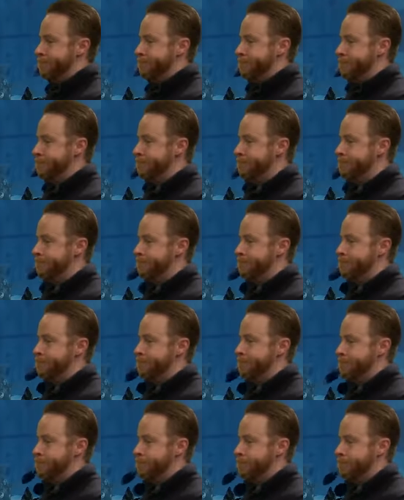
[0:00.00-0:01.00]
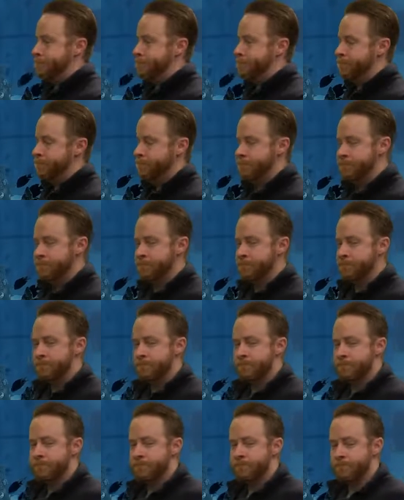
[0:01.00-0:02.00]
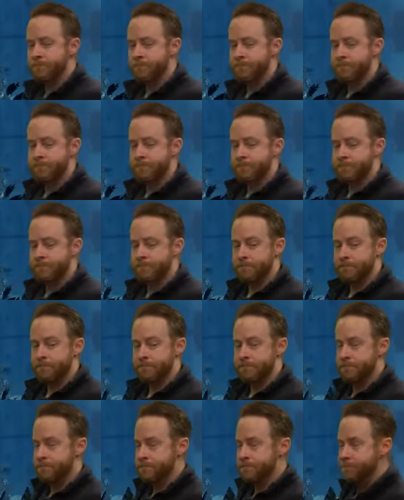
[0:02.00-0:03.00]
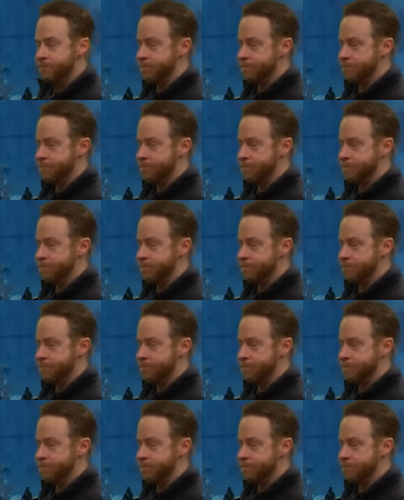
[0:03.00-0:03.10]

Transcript: [no speech]